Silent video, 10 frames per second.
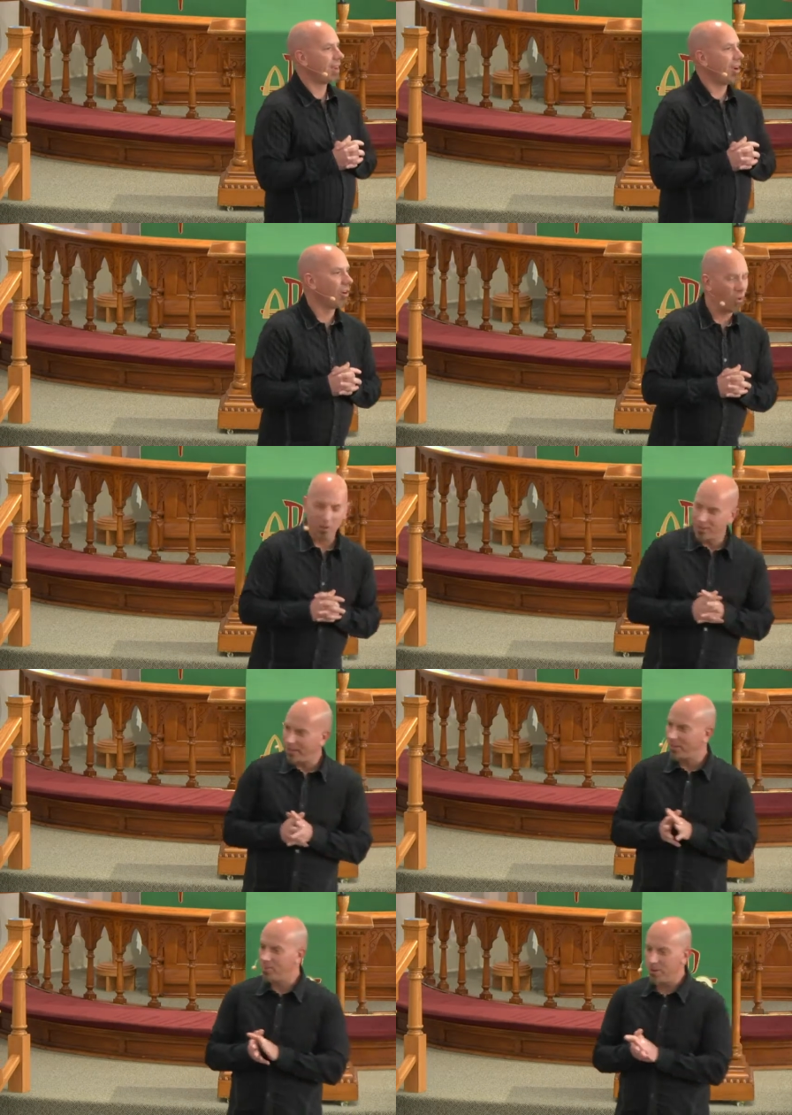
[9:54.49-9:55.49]
Our Old
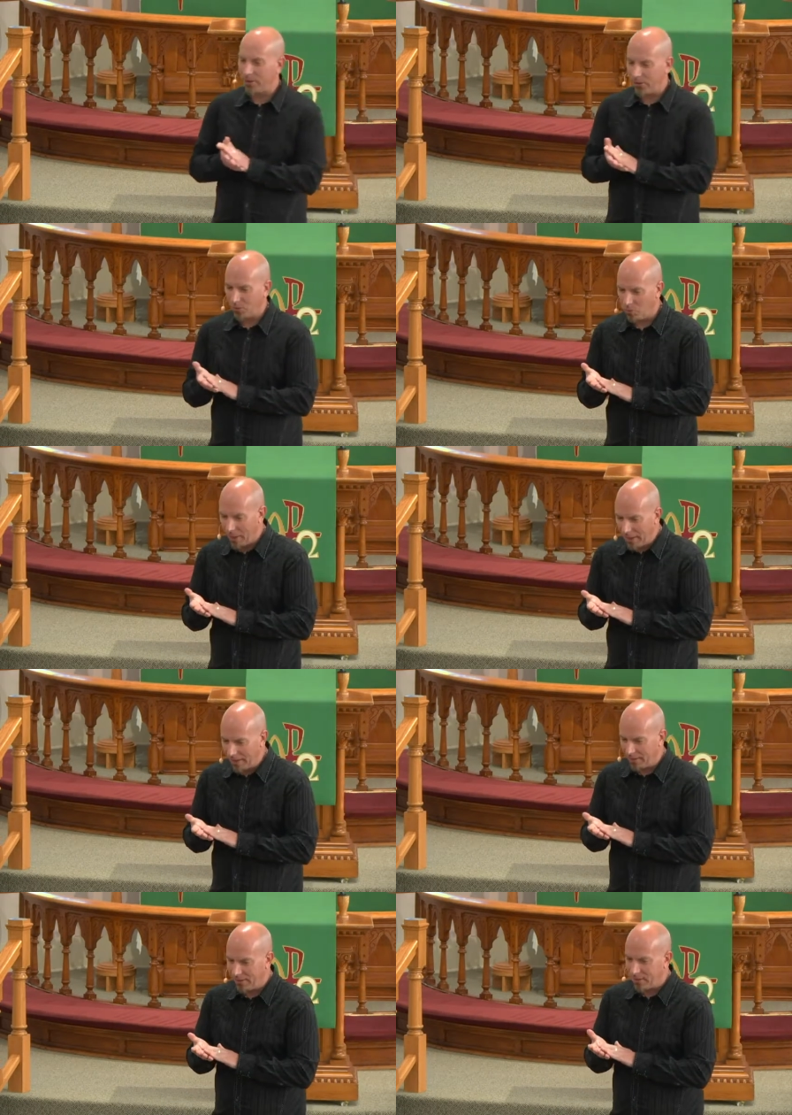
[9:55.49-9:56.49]
Testament, this
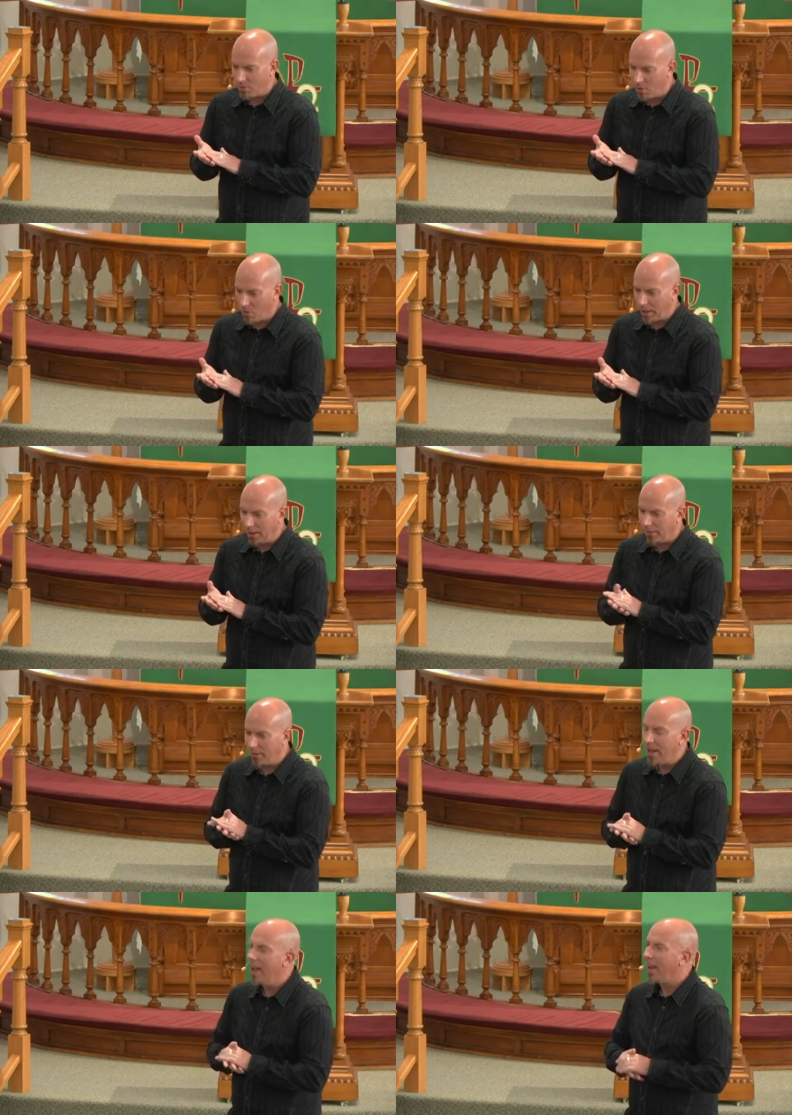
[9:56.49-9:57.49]
reading this morning, is,
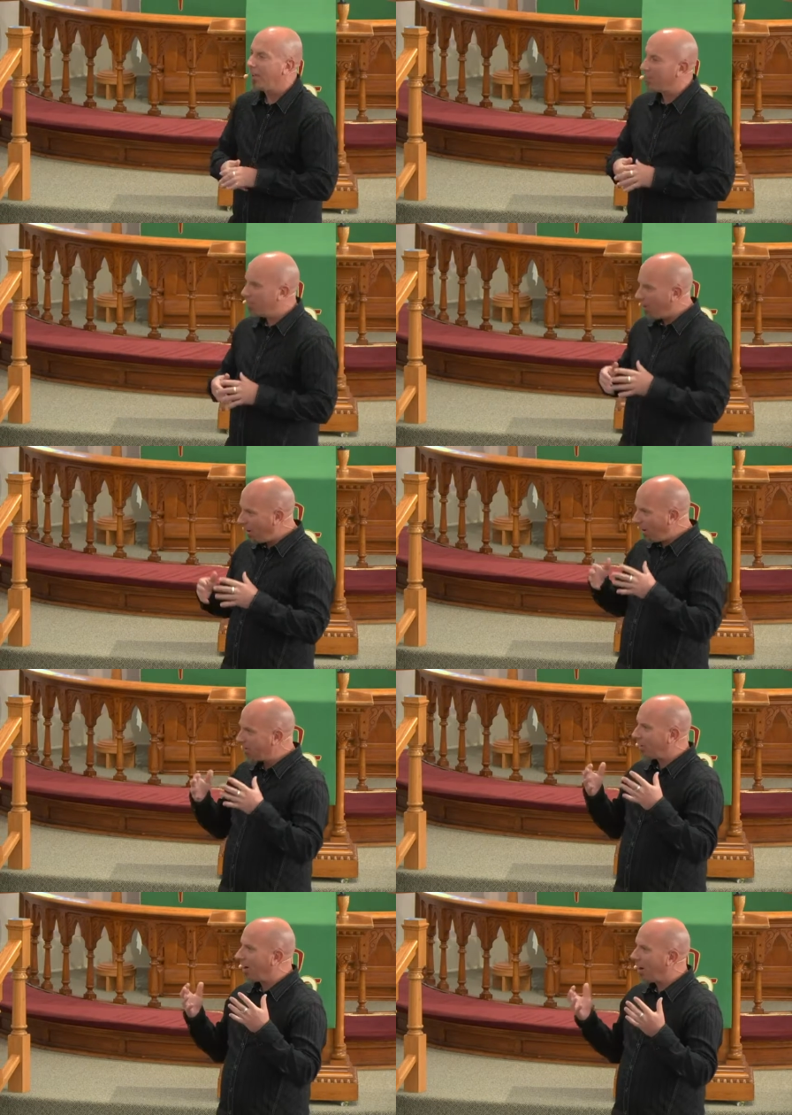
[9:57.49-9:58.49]
is a
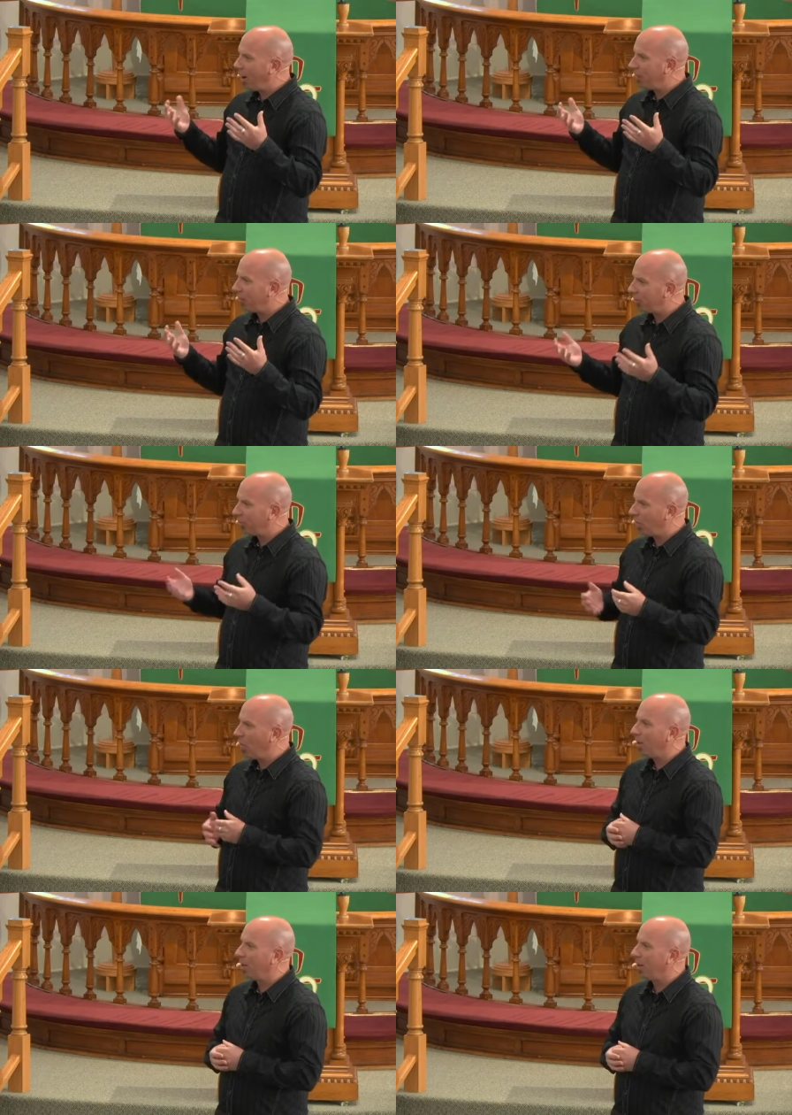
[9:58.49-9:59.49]
part of the
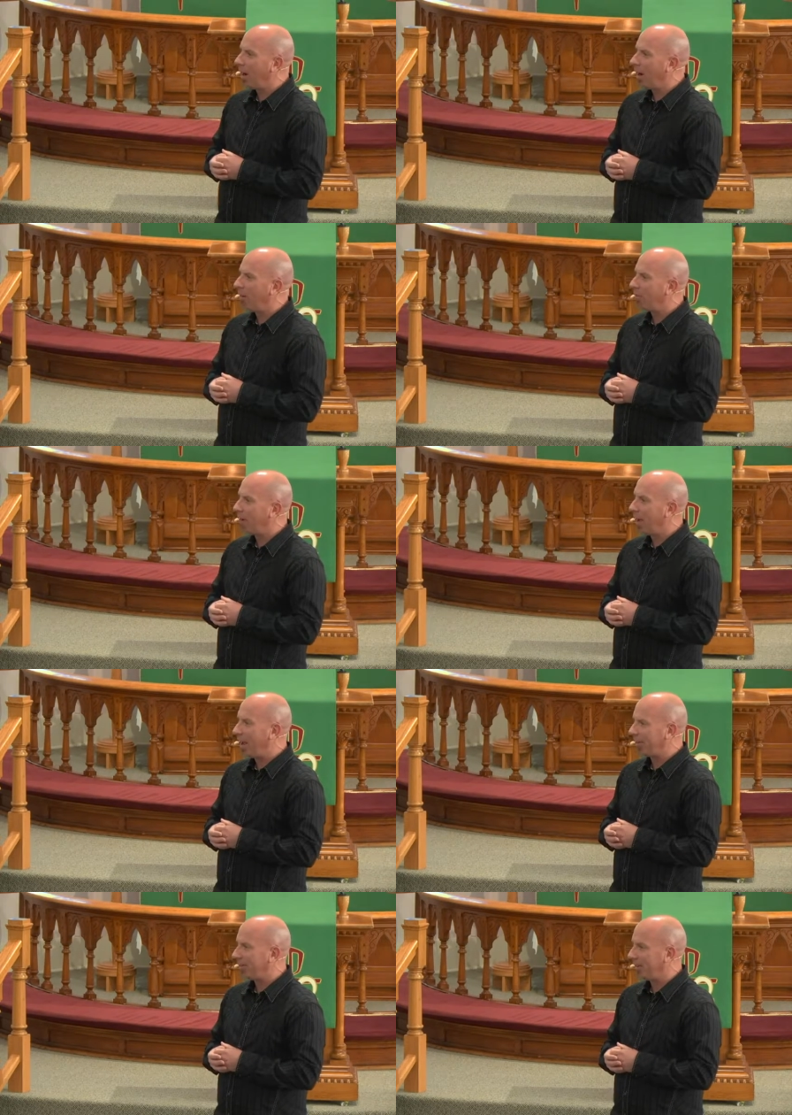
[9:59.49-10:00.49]
story of
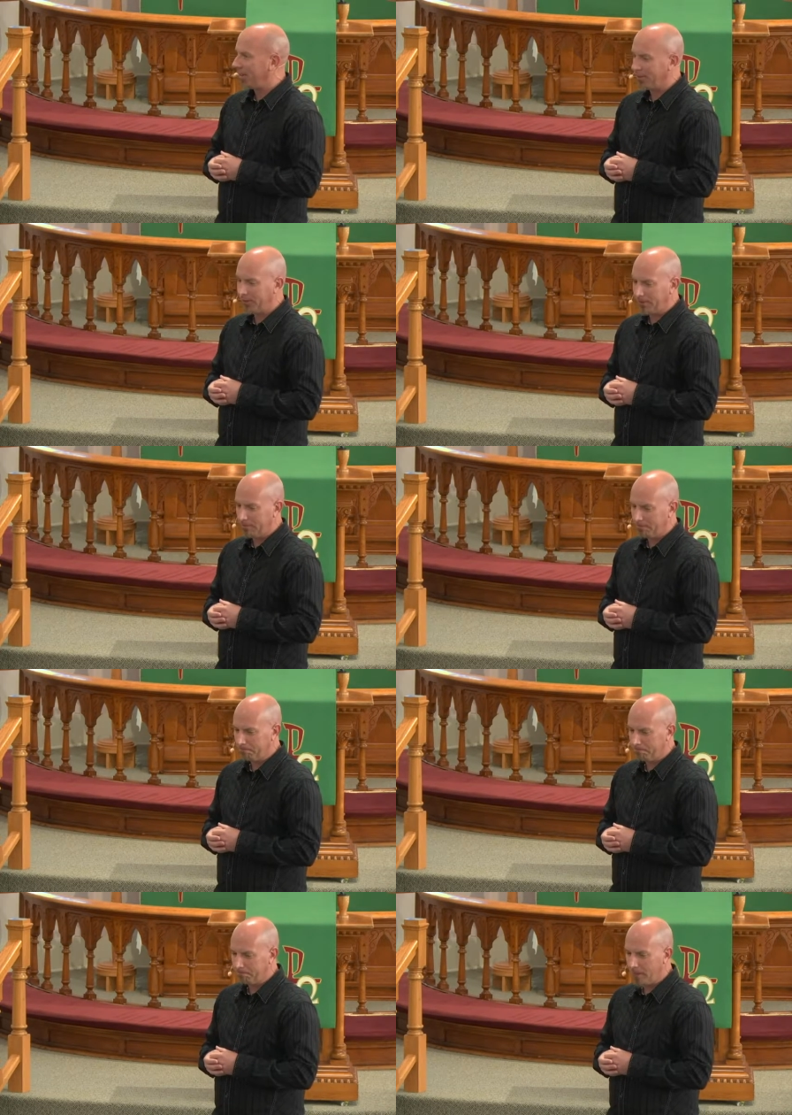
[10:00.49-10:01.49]
Exodus,
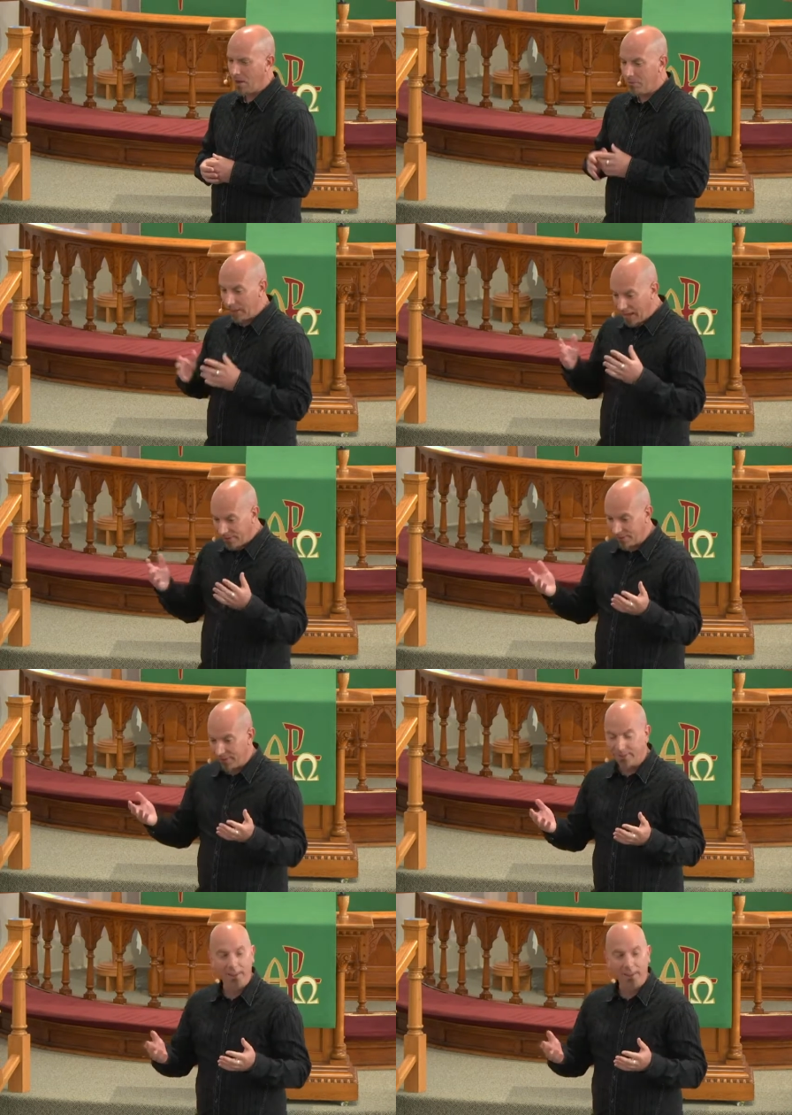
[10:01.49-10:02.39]
of the Exodus.